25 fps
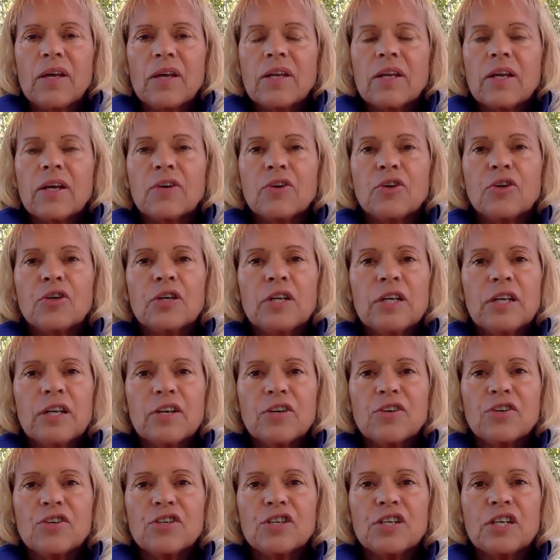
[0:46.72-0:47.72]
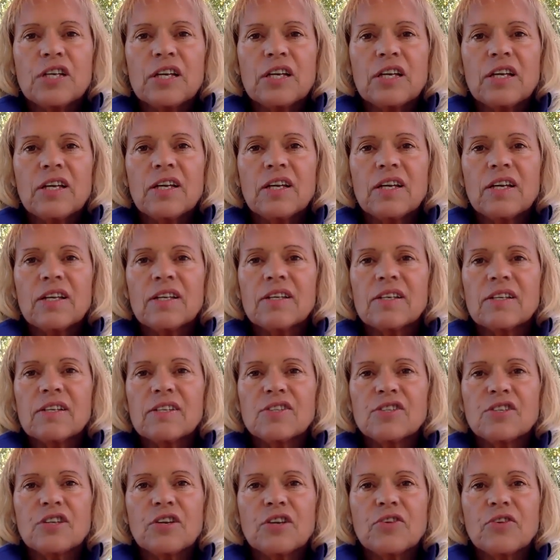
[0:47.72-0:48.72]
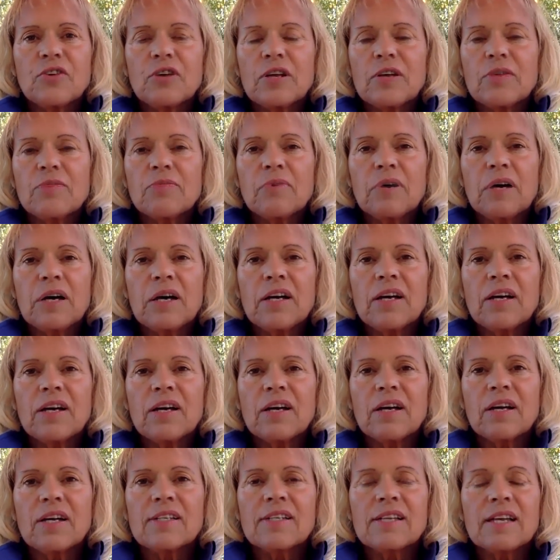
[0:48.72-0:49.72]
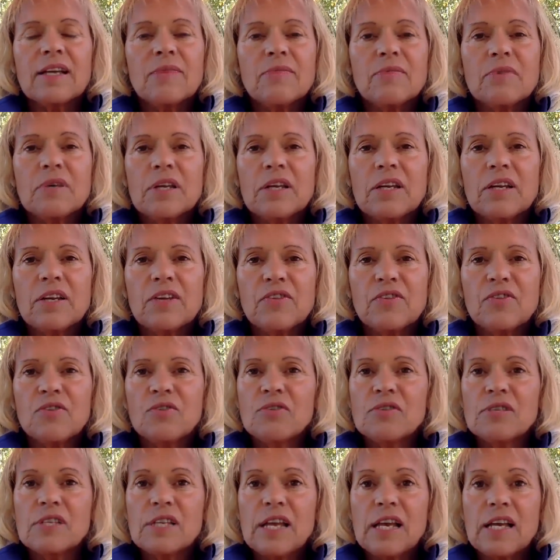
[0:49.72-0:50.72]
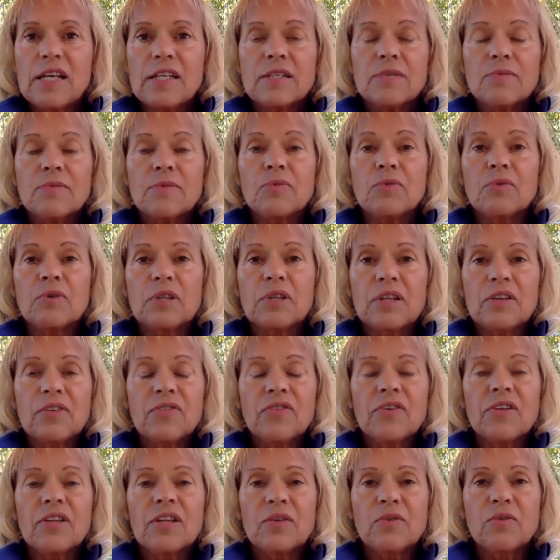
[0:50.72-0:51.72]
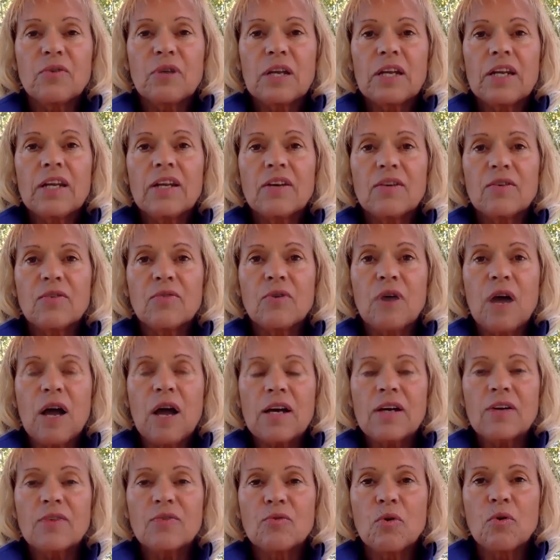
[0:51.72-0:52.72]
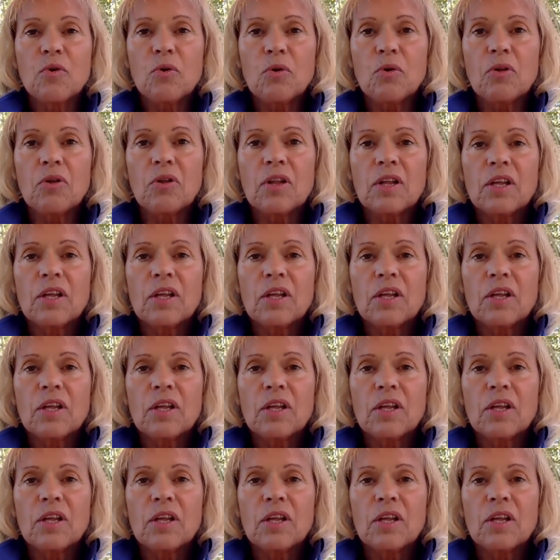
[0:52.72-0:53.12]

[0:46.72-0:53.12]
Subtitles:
Now, good energy is generated by excitement and enthusiasm, really feeling ready to rock and roll.